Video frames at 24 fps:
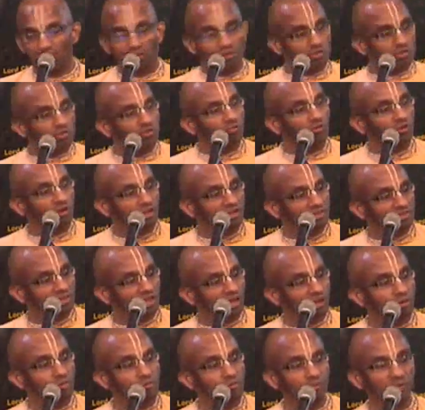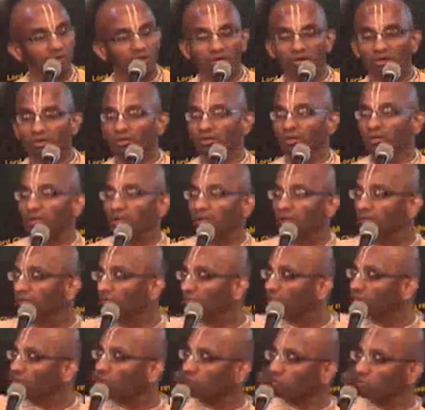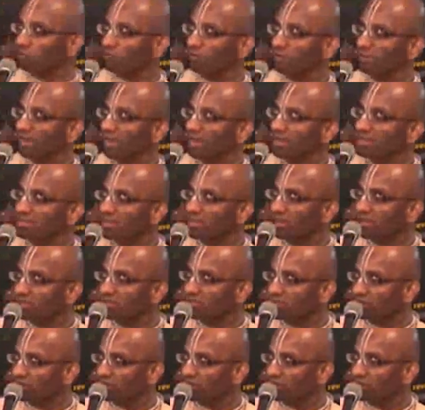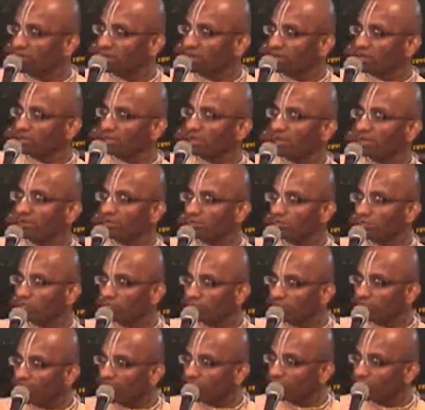So for example, if the philosophy tells us that you know, we